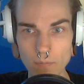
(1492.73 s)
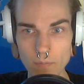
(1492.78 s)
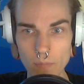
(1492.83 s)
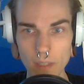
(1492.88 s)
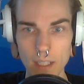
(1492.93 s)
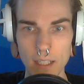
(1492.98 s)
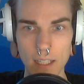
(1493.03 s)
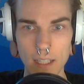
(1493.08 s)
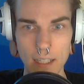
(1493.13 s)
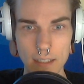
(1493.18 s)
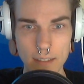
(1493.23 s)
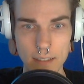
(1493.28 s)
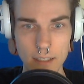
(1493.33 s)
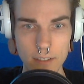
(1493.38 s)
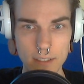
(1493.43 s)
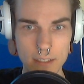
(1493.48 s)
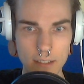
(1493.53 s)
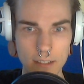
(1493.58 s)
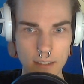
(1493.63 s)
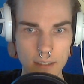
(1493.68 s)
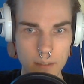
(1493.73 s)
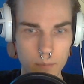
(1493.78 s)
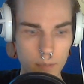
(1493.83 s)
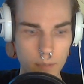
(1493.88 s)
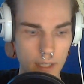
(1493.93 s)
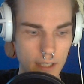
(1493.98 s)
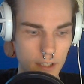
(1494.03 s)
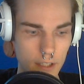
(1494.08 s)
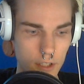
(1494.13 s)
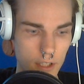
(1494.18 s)
And now I started an
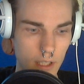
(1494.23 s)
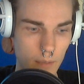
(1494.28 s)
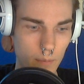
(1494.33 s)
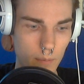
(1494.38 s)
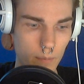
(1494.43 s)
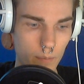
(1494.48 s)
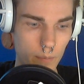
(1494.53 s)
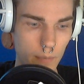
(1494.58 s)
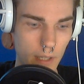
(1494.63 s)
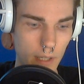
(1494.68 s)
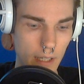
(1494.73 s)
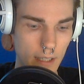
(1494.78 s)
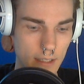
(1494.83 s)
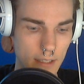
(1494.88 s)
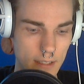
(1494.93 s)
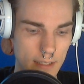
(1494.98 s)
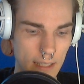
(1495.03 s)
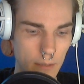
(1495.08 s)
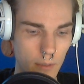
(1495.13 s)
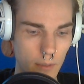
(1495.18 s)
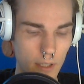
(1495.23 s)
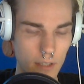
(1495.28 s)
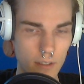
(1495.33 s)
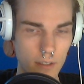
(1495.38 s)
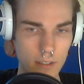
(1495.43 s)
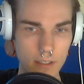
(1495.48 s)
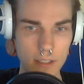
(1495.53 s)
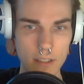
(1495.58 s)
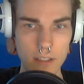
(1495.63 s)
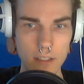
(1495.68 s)
apprenticeship, but I still want to
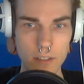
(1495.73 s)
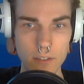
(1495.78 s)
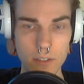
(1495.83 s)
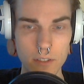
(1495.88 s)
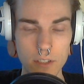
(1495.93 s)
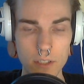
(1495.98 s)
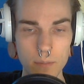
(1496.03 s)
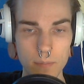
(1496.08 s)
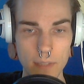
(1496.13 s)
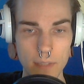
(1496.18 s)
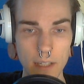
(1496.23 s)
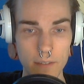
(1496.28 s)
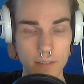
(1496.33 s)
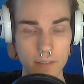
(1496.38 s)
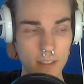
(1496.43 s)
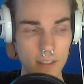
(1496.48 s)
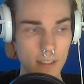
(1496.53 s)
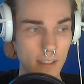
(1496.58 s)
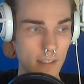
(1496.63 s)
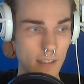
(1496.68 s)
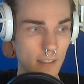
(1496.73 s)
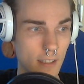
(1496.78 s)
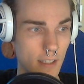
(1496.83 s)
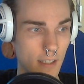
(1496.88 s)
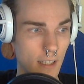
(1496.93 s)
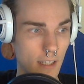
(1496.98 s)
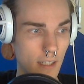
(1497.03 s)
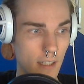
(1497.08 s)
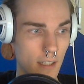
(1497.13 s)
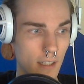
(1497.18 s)
continue YouTube definitely
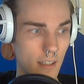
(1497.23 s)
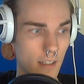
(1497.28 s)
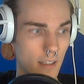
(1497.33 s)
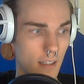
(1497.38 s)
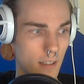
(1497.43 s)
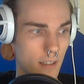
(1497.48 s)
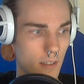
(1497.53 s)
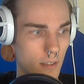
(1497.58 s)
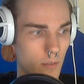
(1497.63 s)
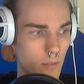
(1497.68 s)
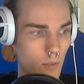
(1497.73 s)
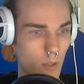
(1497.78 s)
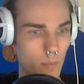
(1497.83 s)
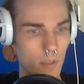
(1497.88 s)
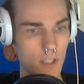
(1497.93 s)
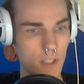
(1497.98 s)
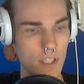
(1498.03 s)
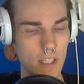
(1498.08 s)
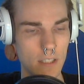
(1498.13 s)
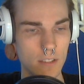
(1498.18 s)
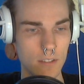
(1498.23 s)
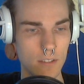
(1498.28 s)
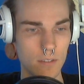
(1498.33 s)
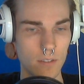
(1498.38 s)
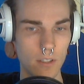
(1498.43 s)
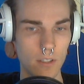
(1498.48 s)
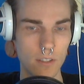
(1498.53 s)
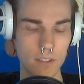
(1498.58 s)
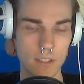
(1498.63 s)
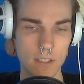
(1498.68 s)
and want my channel to
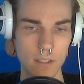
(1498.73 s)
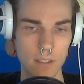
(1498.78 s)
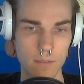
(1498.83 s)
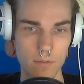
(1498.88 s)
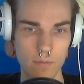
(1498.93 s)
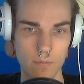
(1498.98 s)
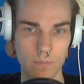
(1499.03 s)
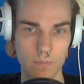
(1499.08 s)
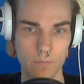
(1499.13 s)
grow and stuff.